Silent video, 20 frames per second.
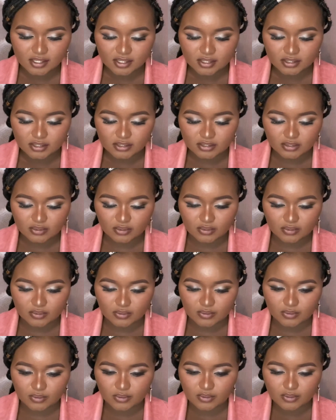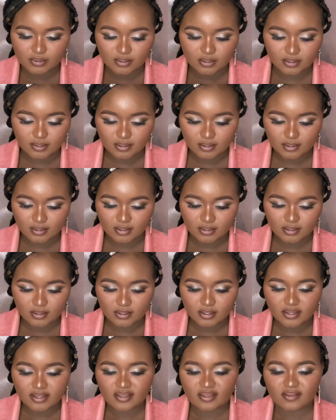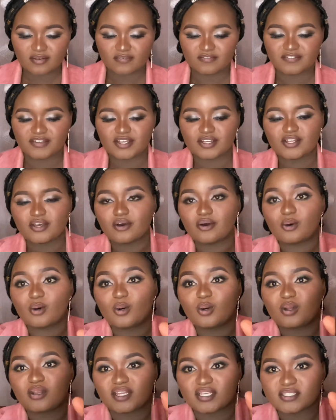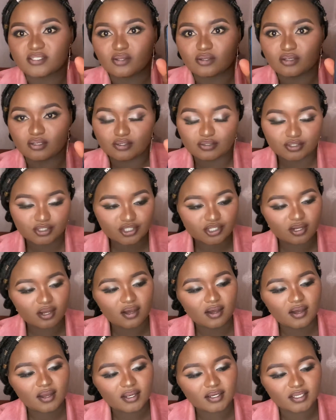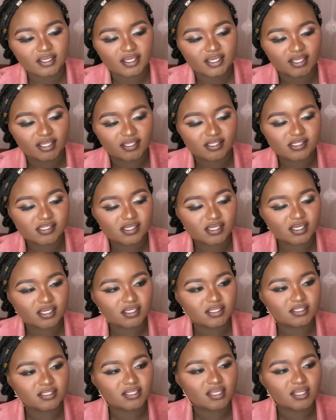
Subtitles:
So video resolution, here it is,